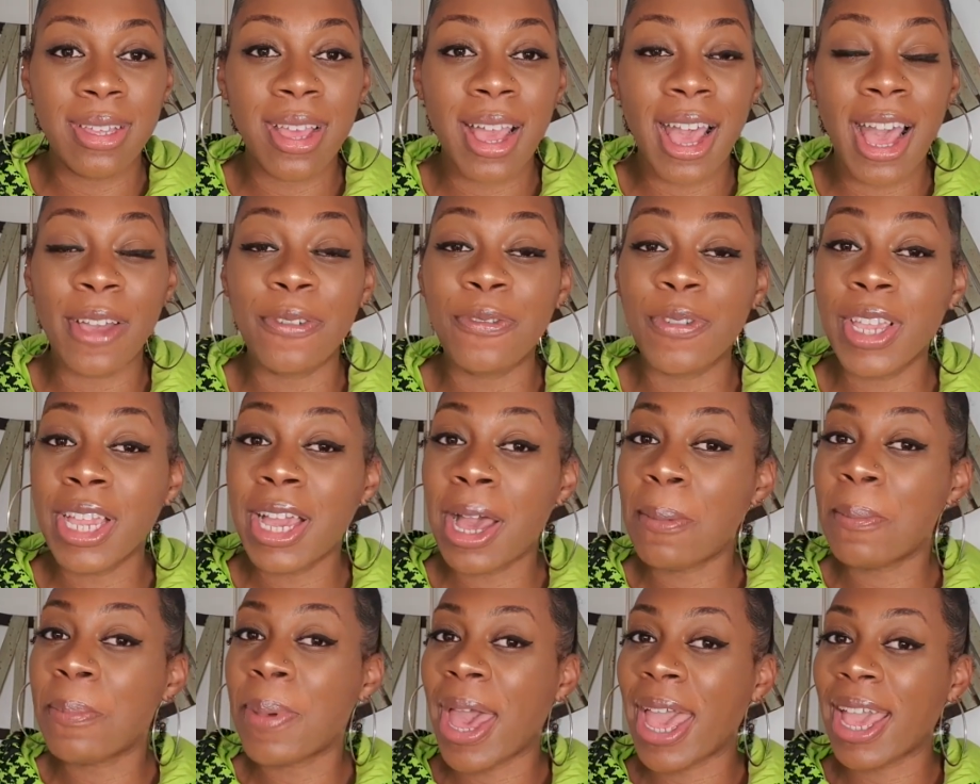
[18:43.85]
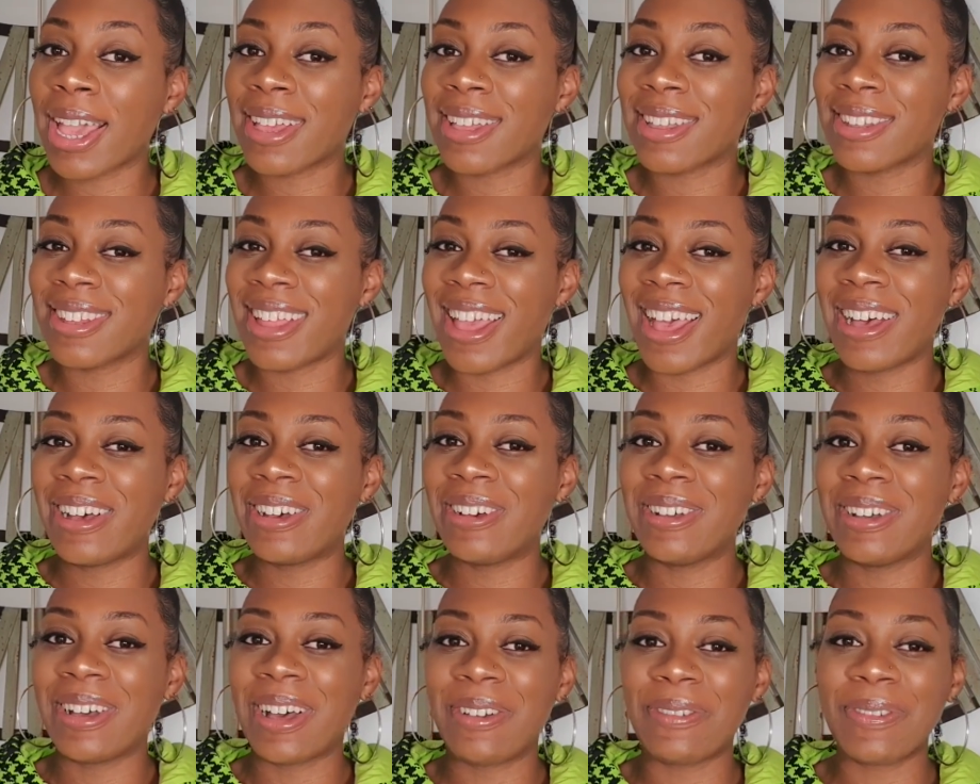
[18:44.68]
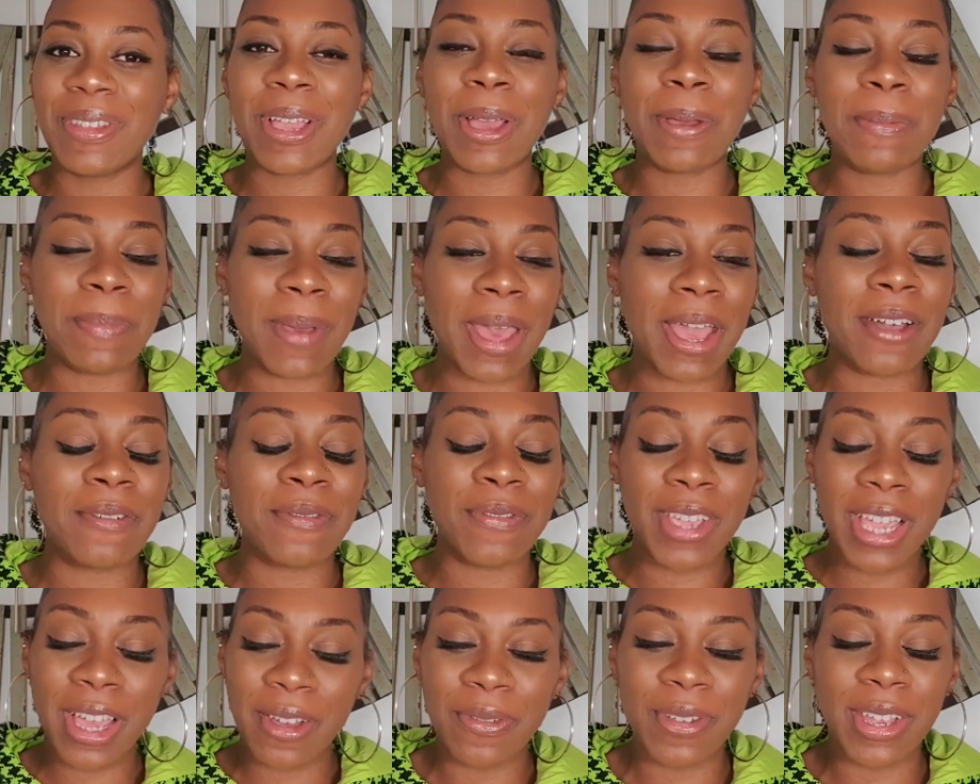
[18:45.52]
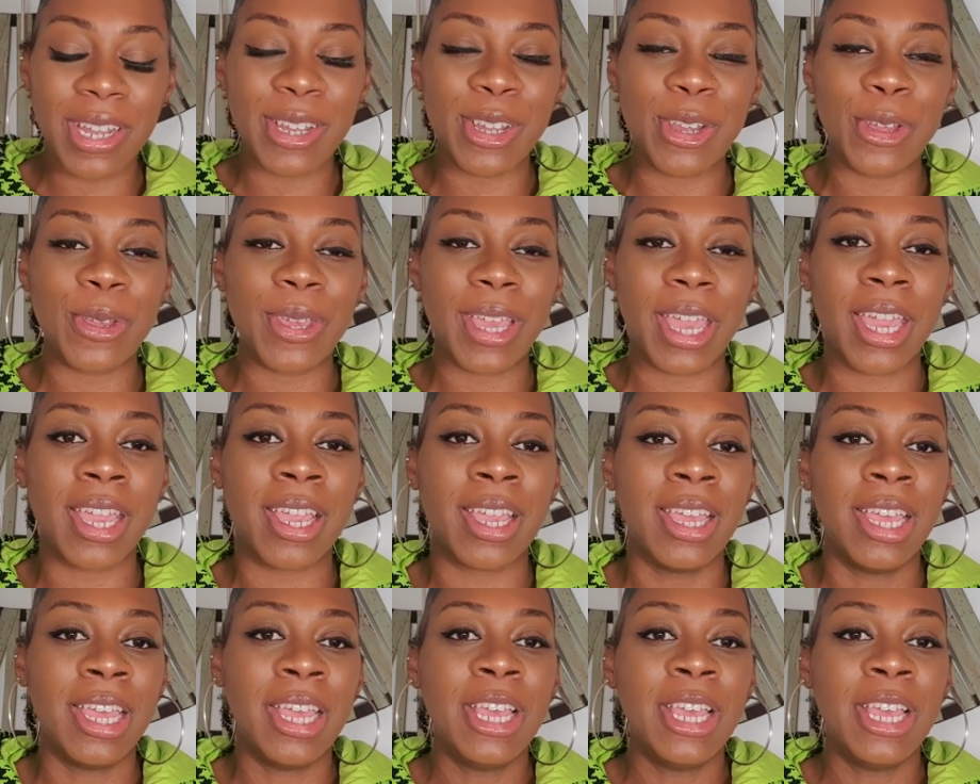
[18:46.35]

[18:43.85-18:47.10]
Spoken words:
I think I'm back now. I think I'm back. I think I'm feeling okay.